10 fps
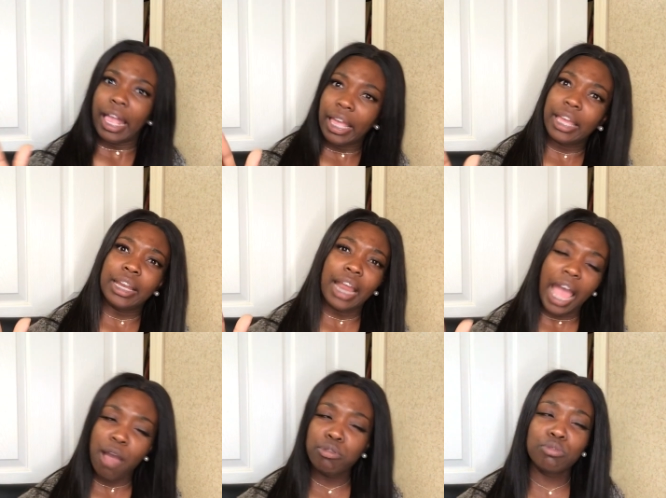And
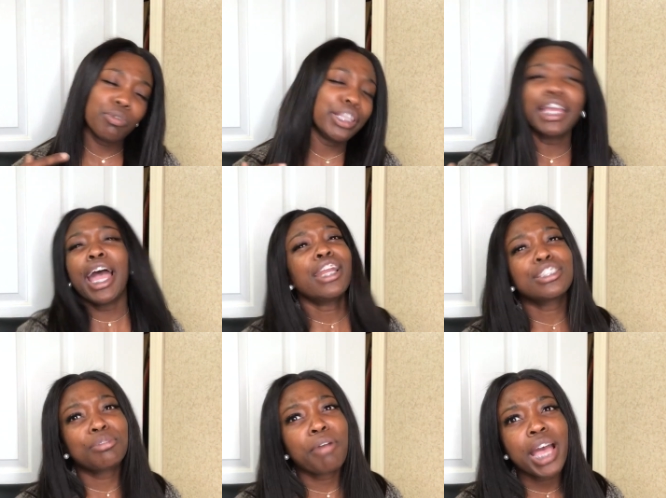I was really kind
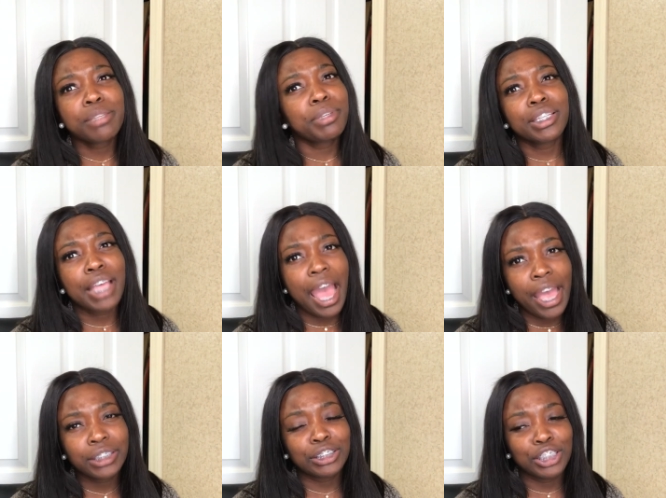of surprised because I
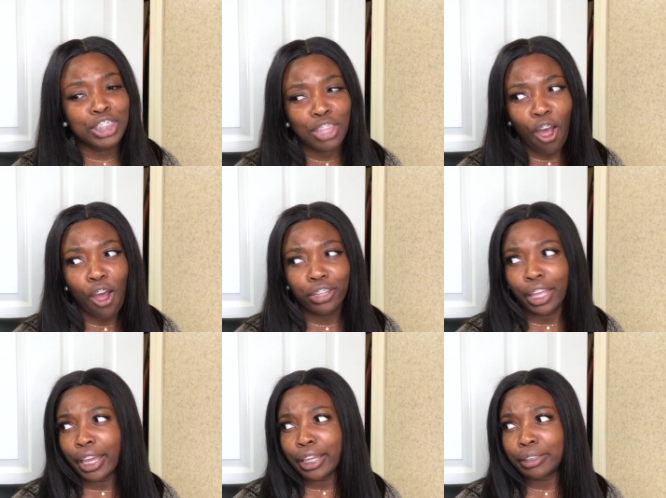actually thought
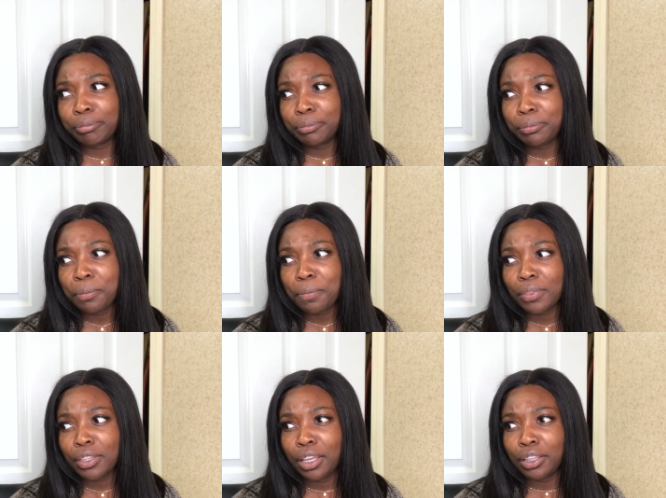like
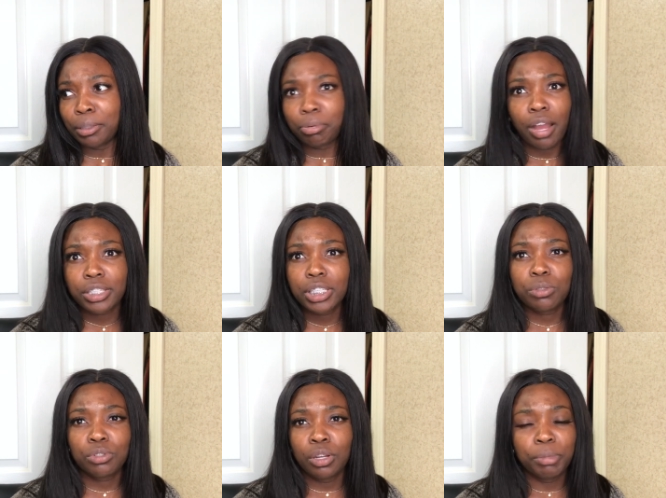the
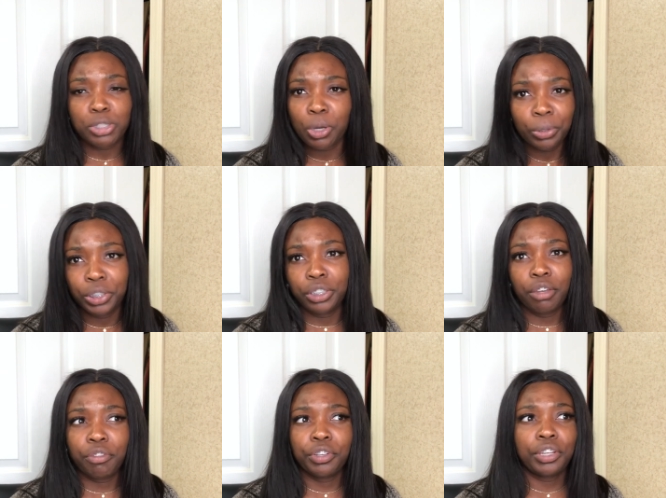process was going to be totally
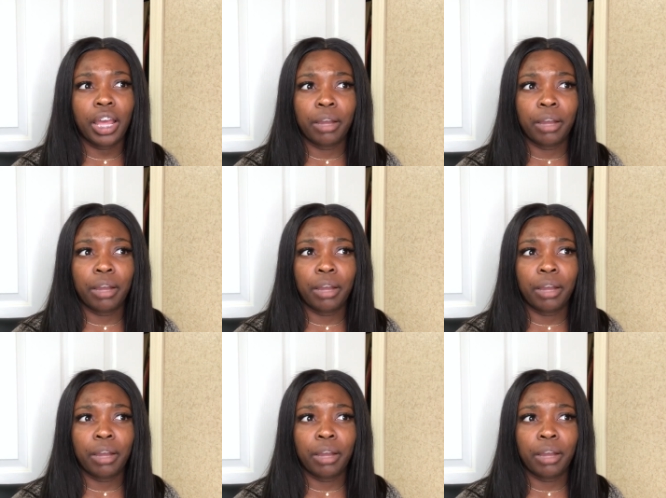different.